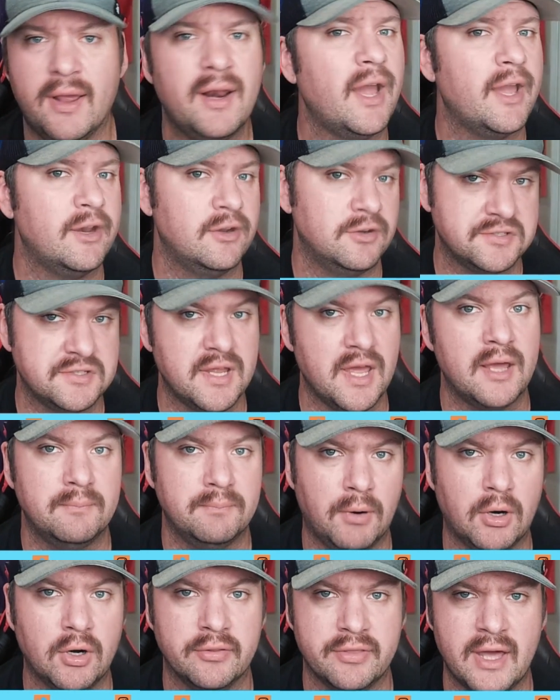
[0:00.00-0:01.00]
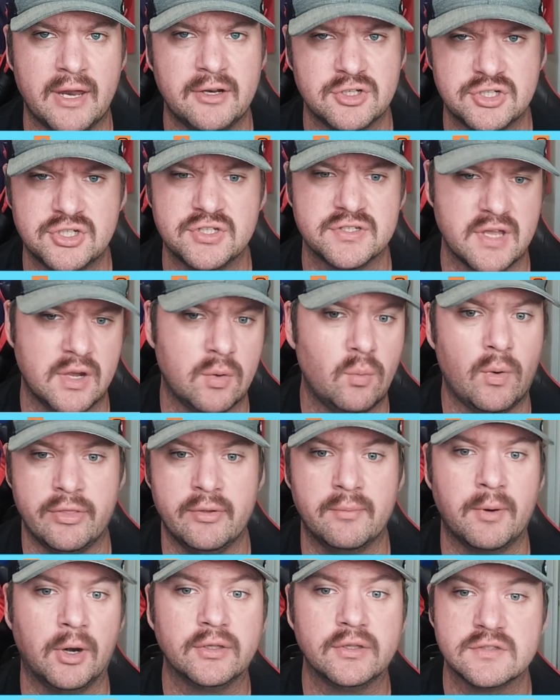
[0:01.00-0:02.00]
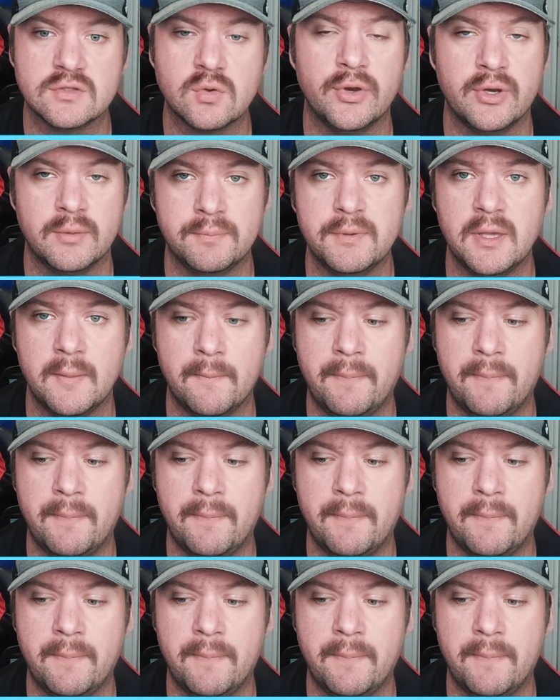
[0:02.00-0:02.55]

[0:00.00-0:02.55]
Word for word: I understand part of that is just like where the market's going to be,